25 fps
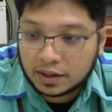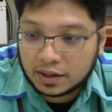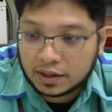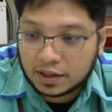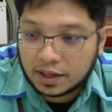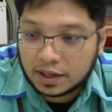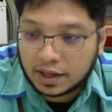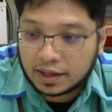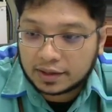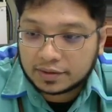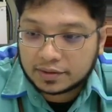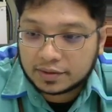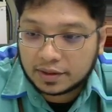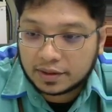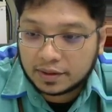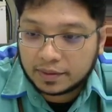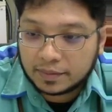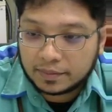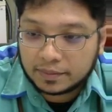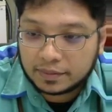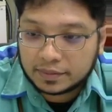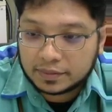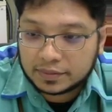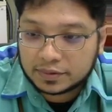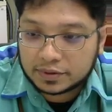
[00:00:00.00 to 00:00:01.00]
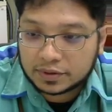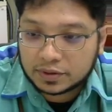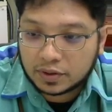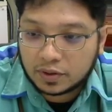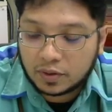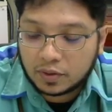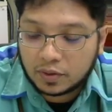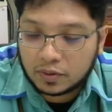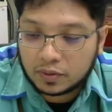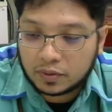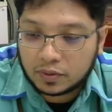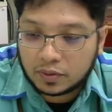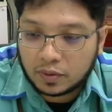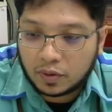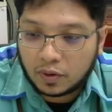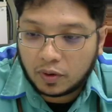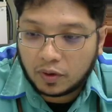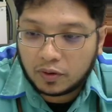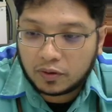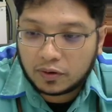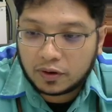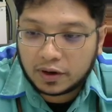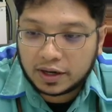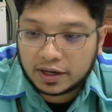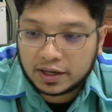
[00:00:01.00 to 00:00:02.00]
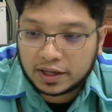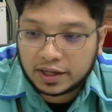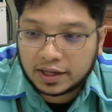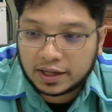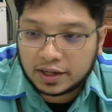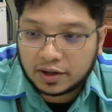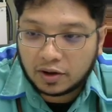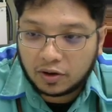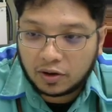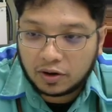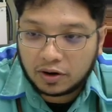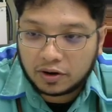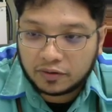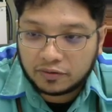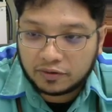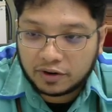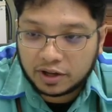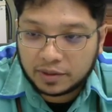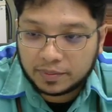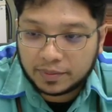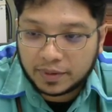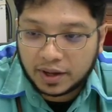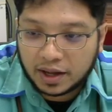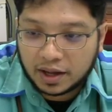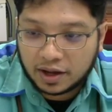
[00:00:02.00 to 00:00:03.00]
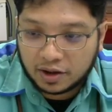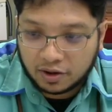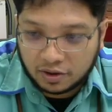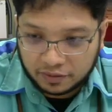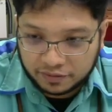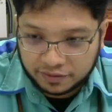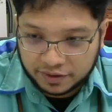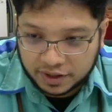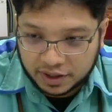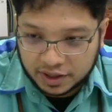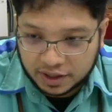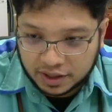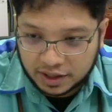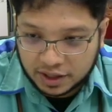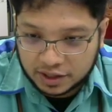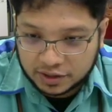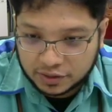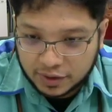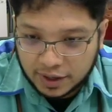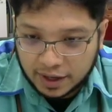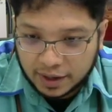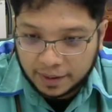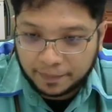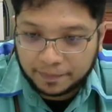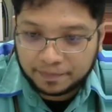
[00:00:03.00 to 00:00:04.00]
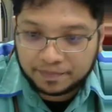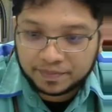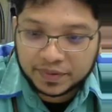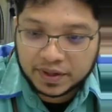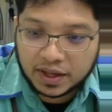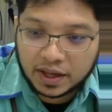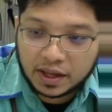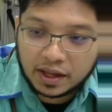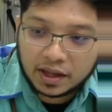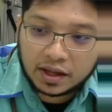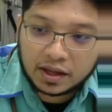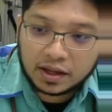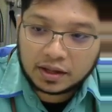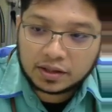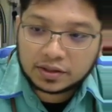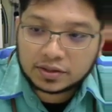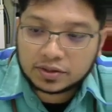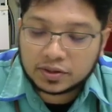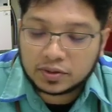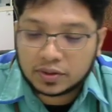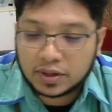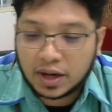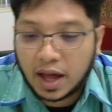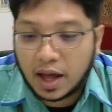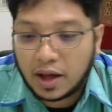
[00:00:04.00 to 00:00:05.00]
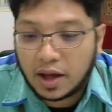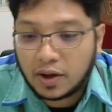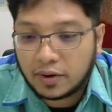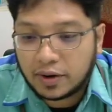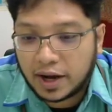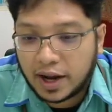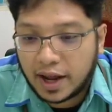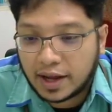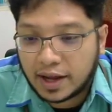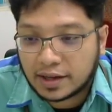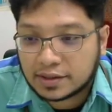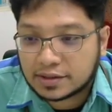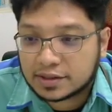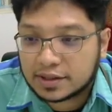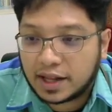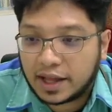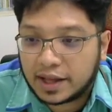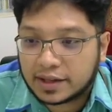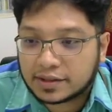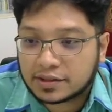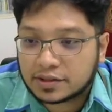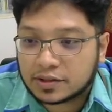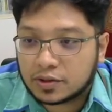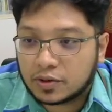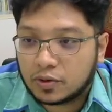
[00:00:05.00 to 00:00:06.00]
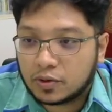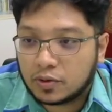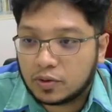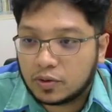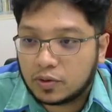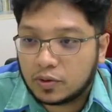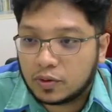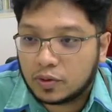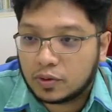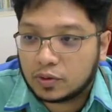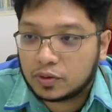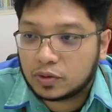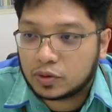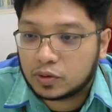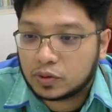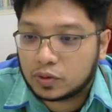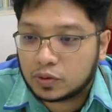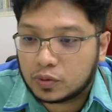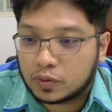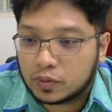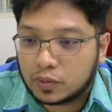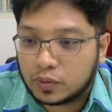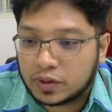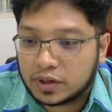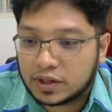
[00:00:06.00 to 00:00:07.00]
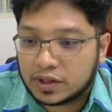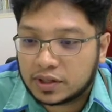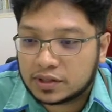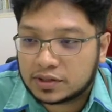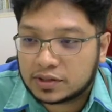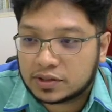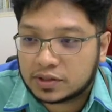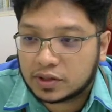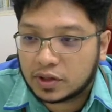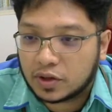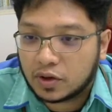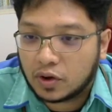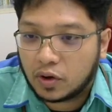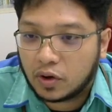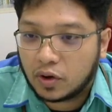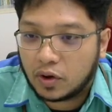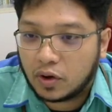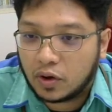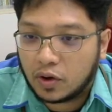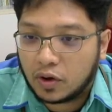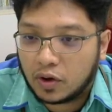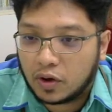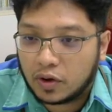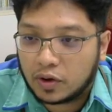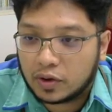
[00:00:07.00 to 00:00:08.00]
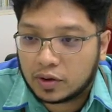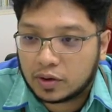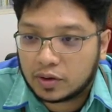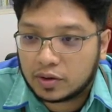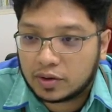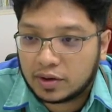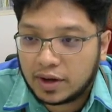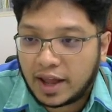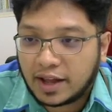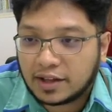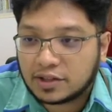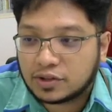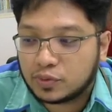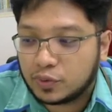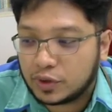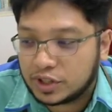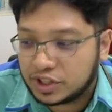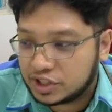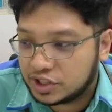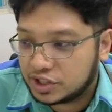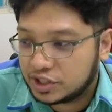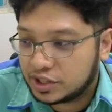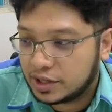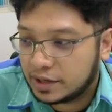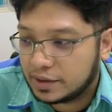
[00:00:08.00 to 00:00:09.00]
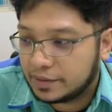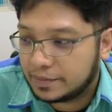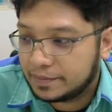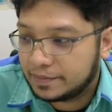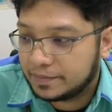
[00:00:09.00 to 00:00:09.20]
Yes, so already all of them are configured as well. So now next, let's go towards your next switch.